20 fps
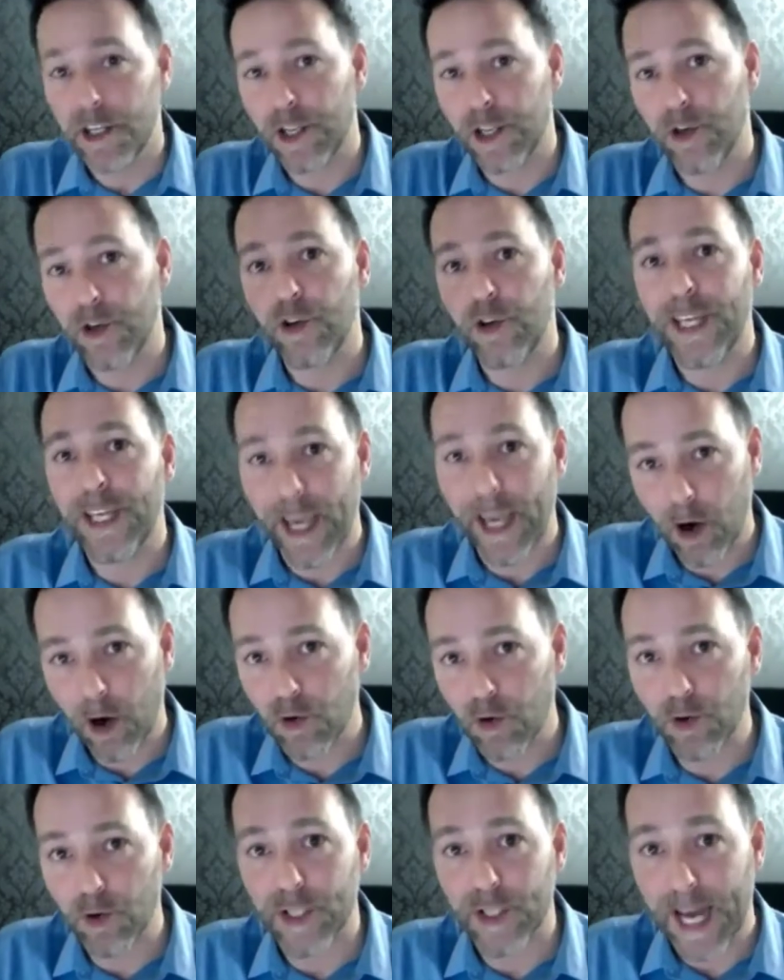you know you
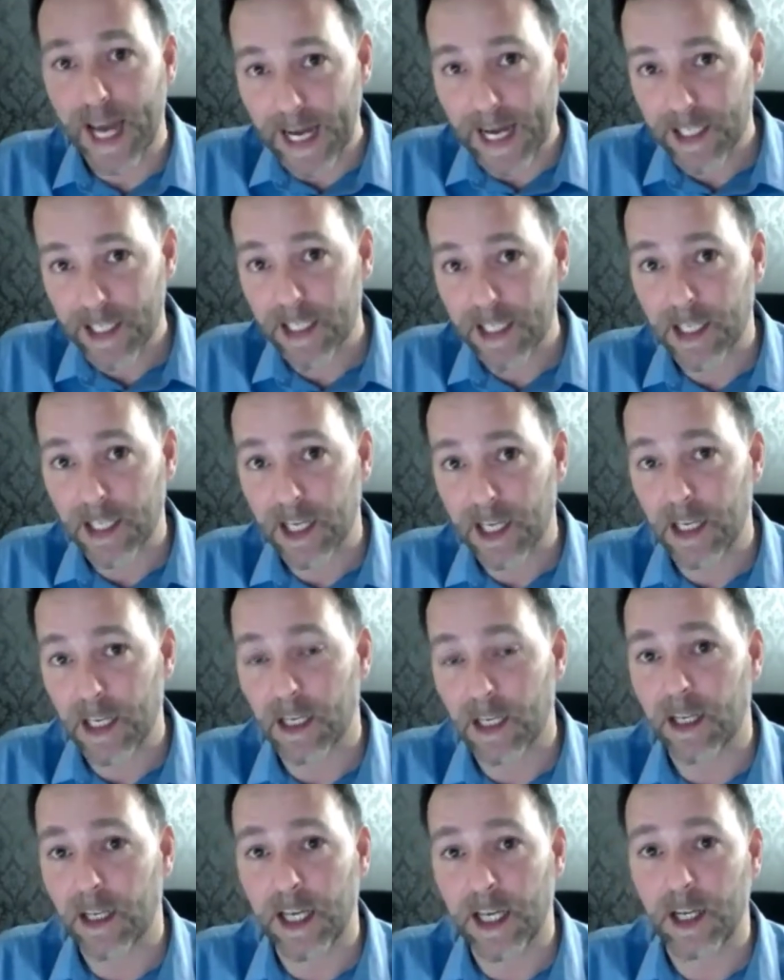get all those ads in
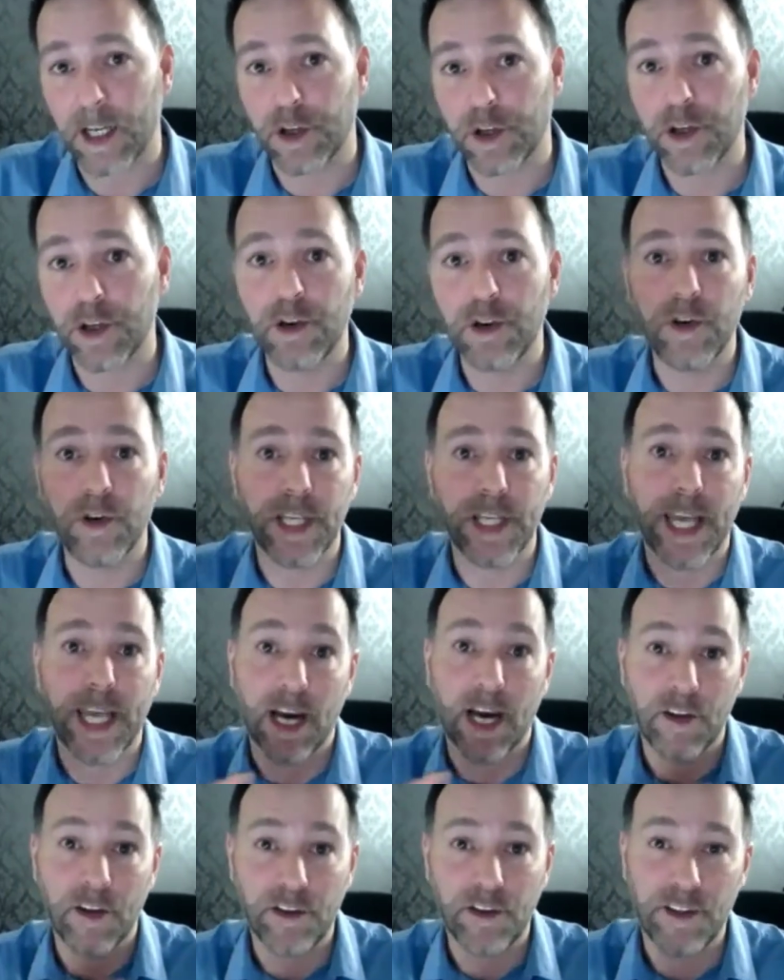kind of Google, and you
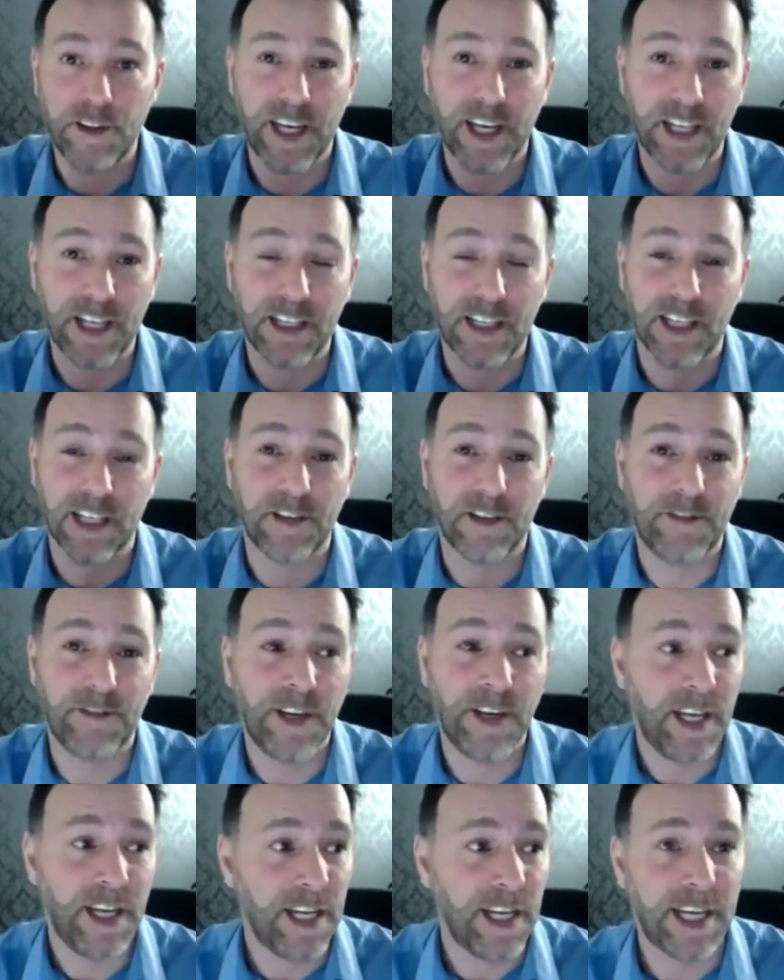get other things that
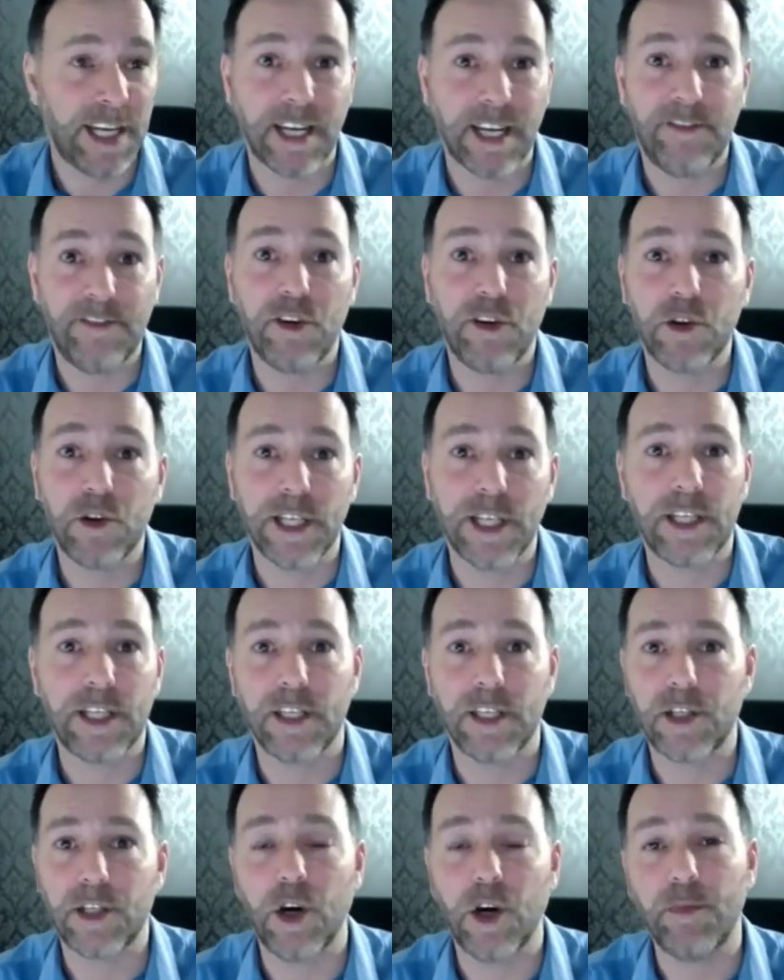have kind of
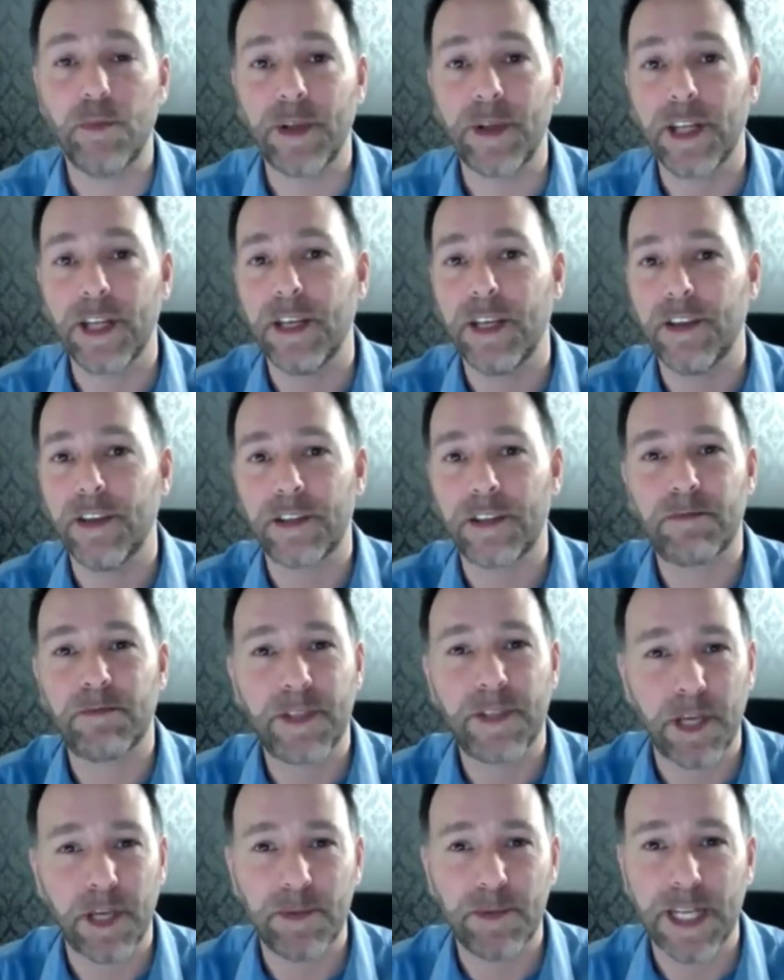floated to the top, and they're
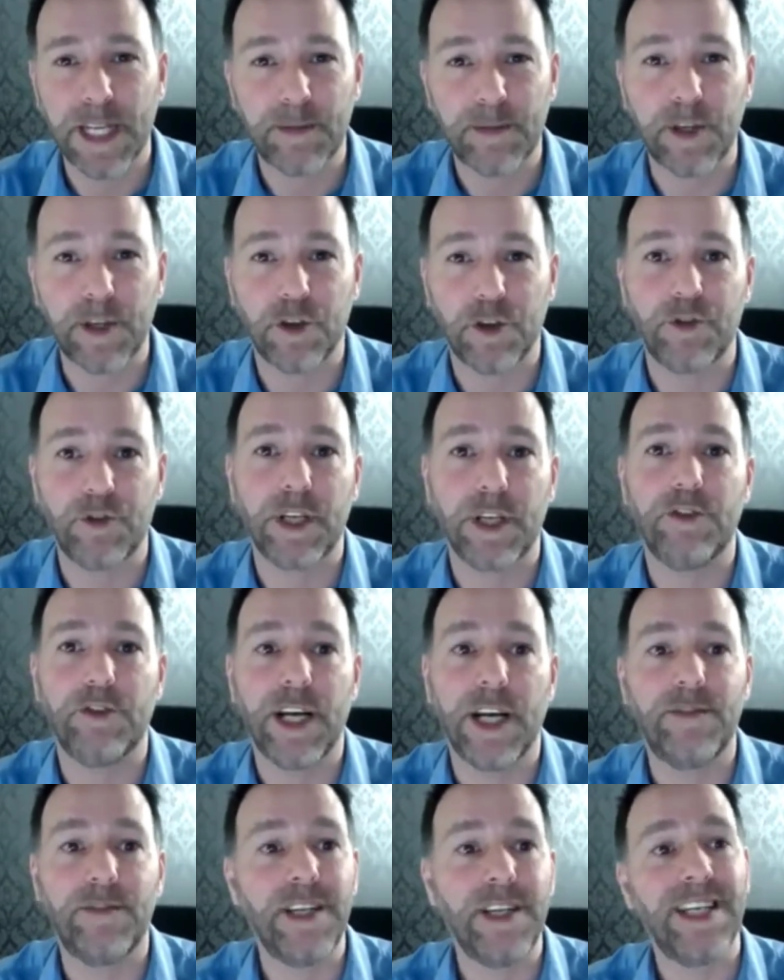sometimes not
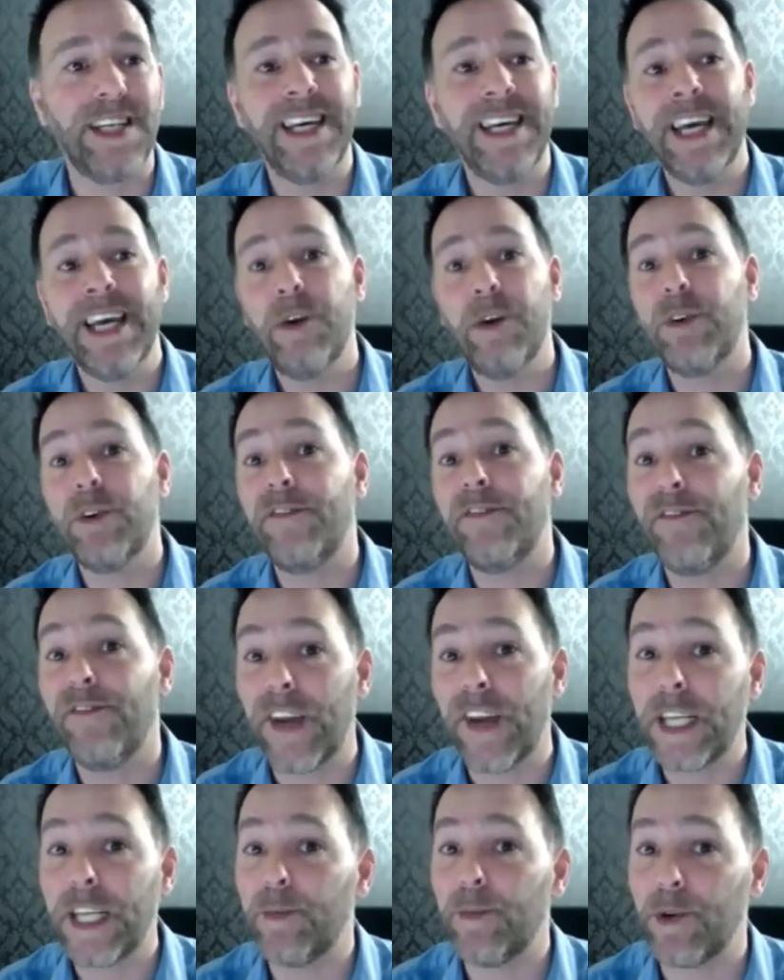really relevant. With
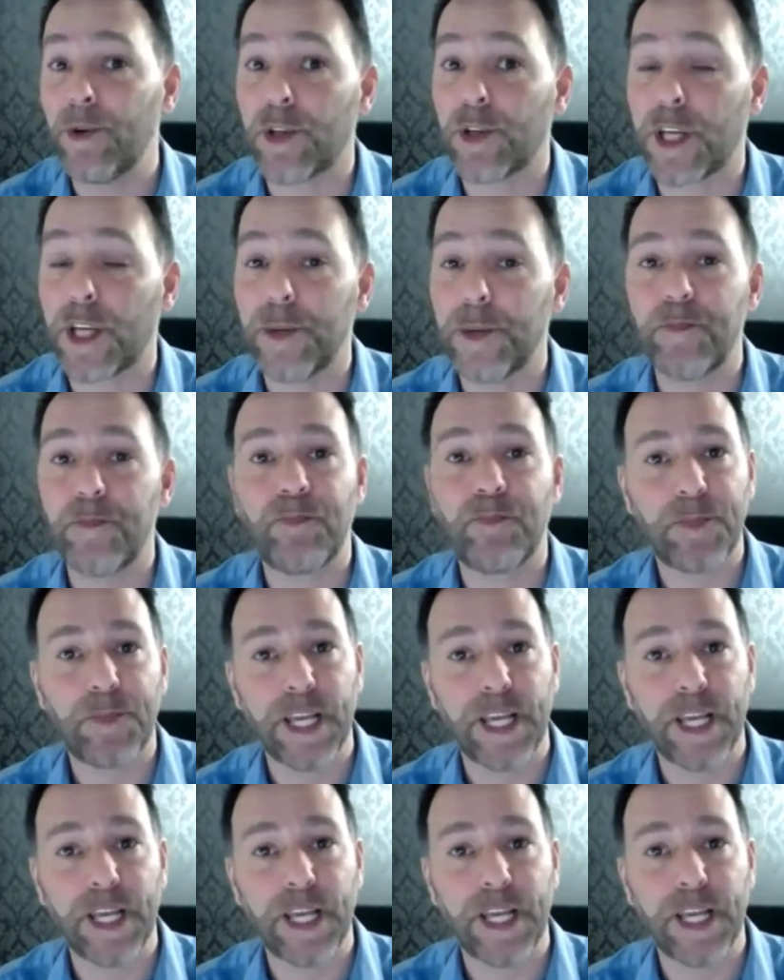Facebook,